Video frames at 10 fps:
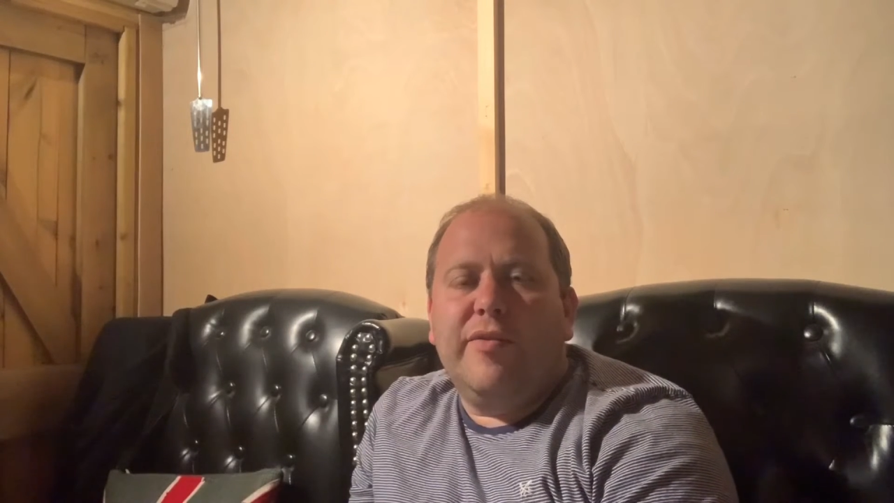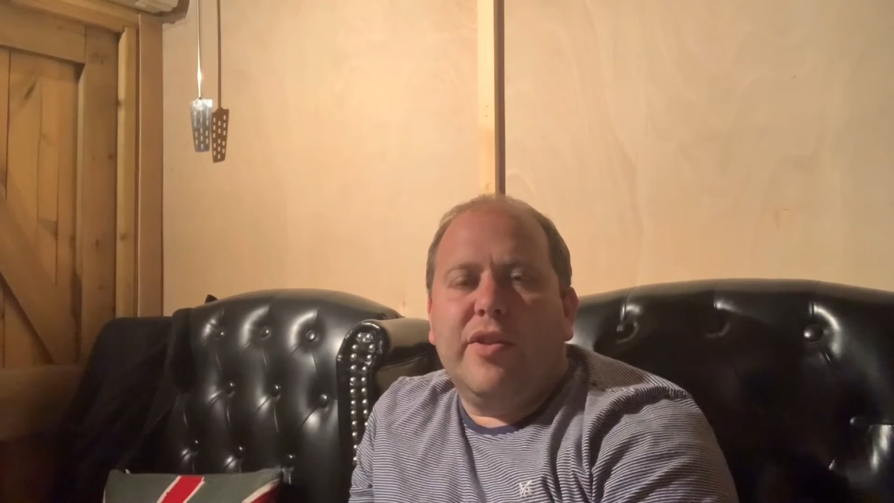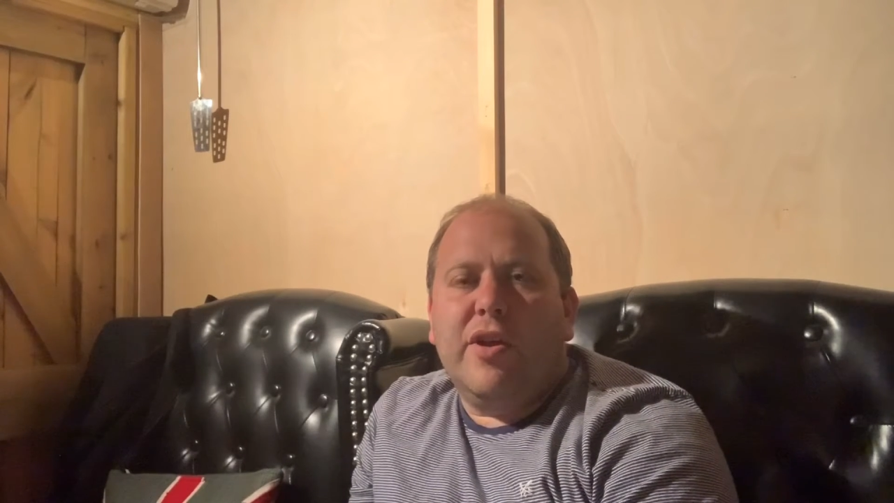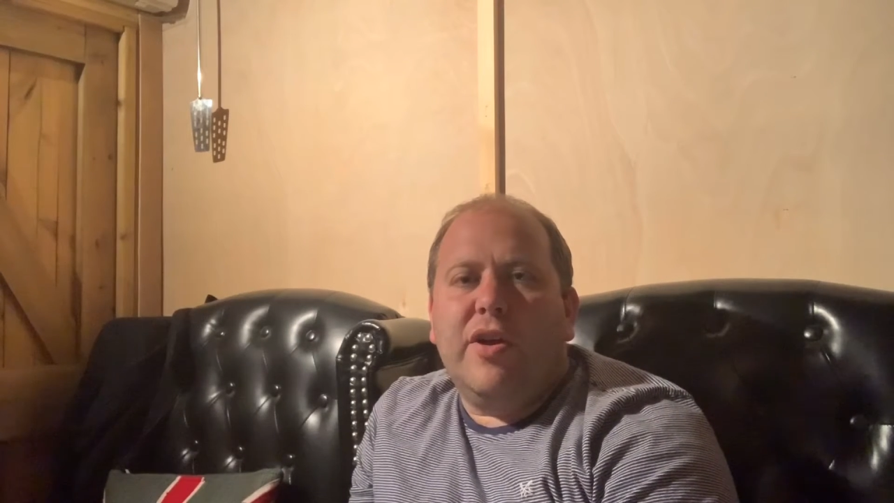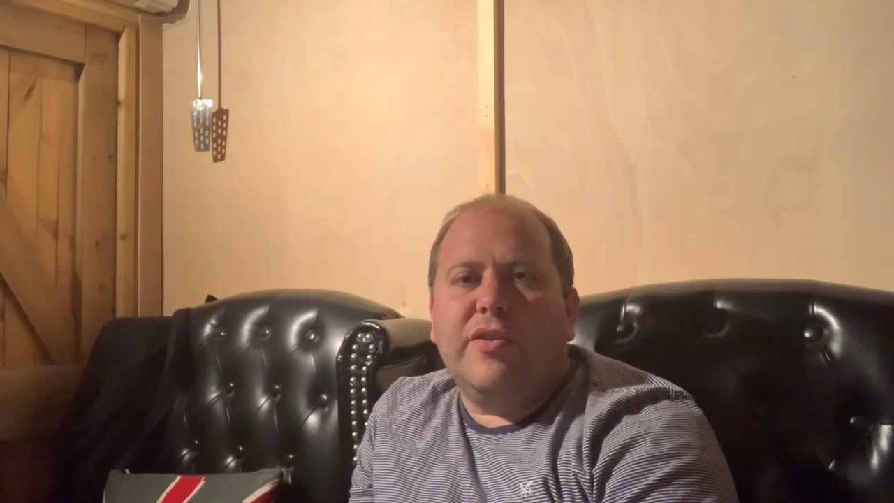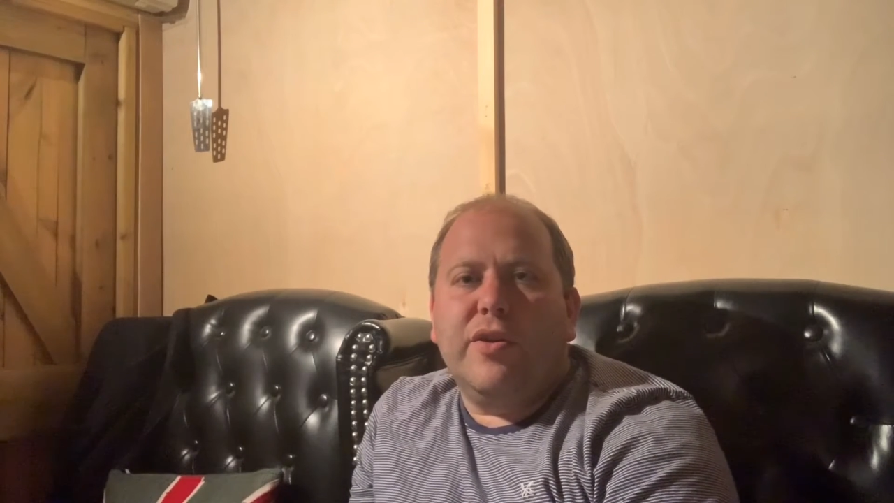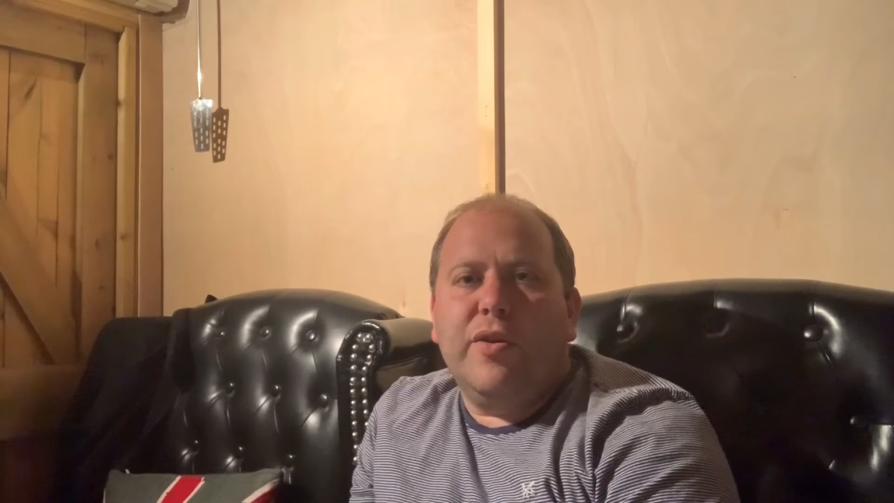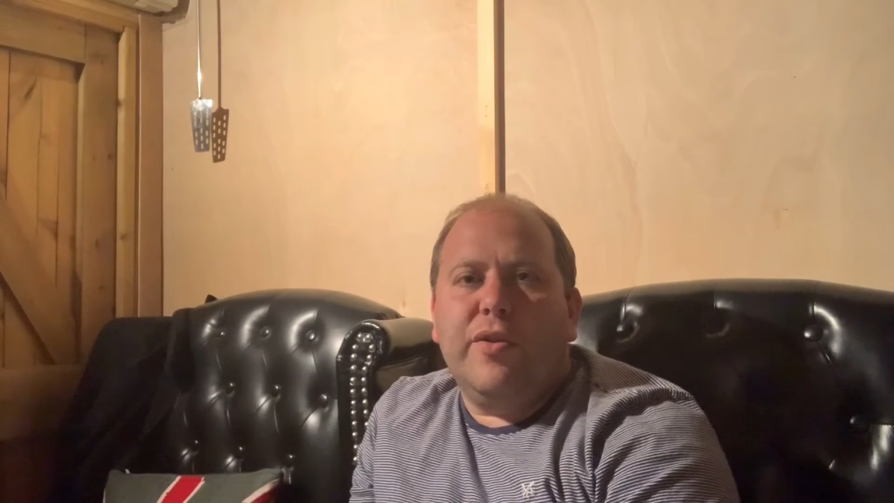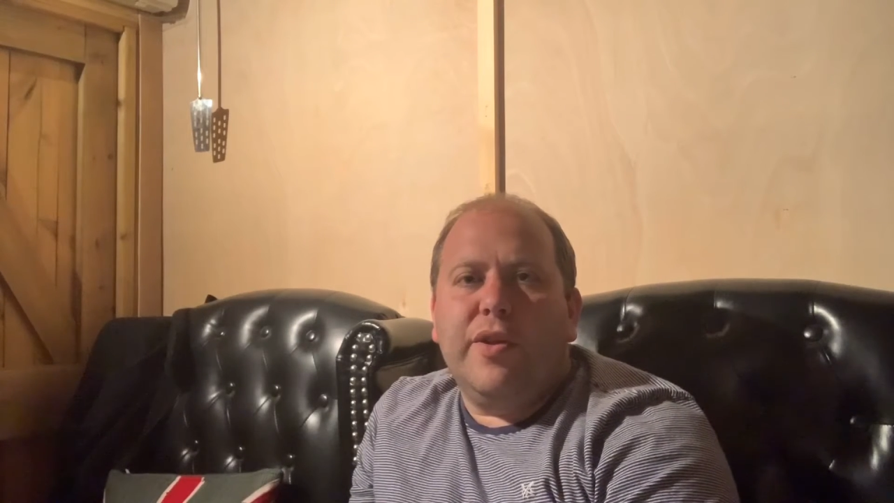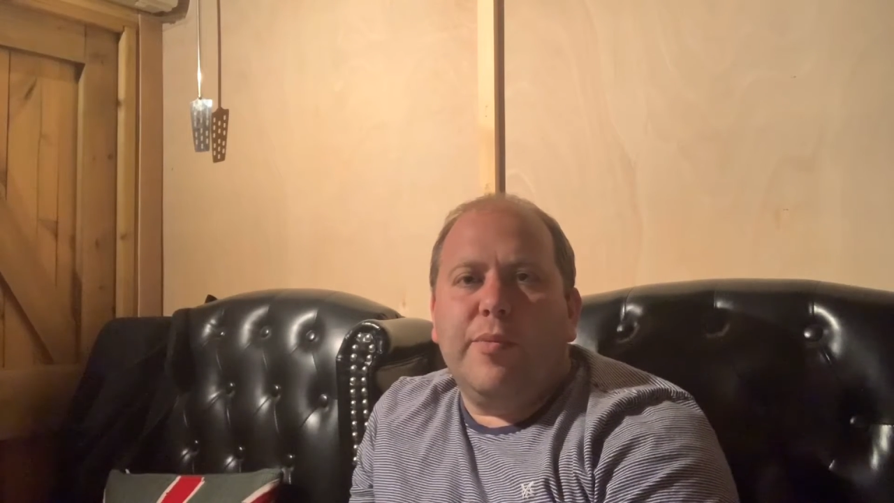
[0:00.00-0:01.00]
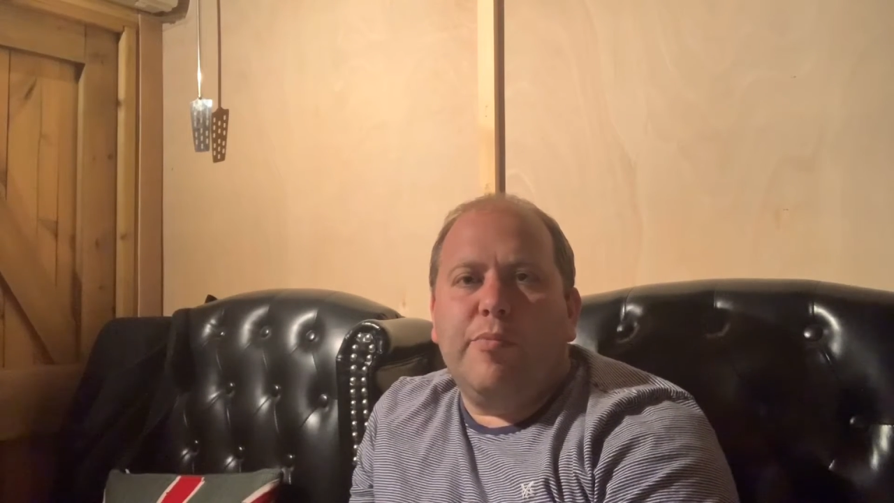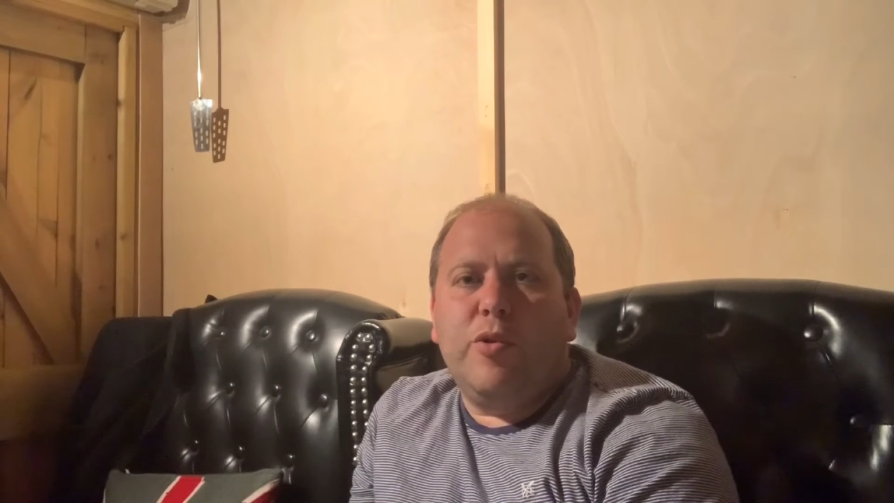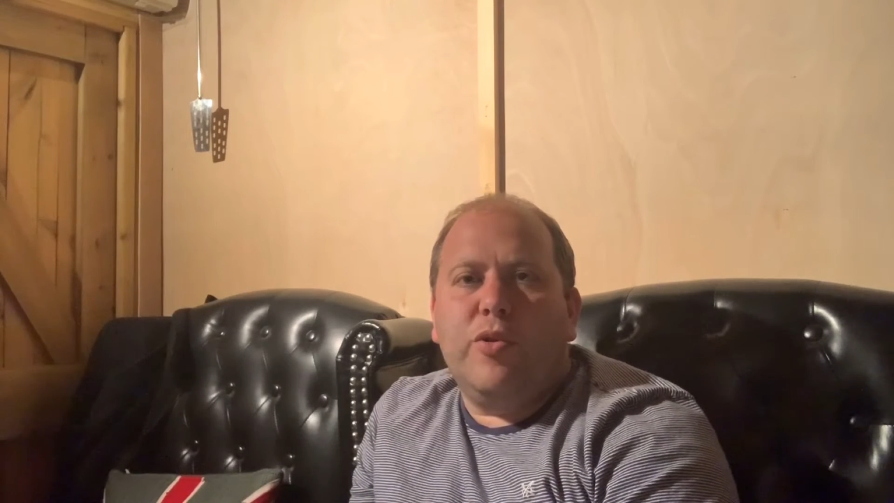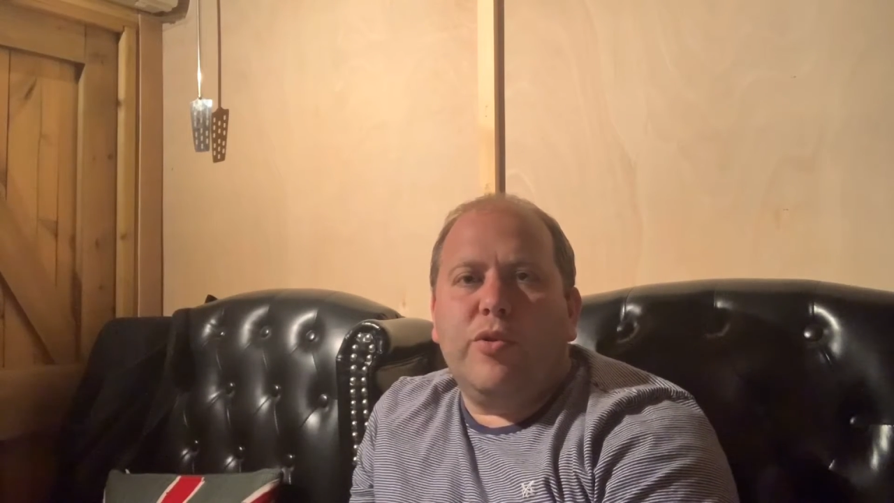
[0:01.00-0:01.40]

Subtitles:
for the guys that got their brew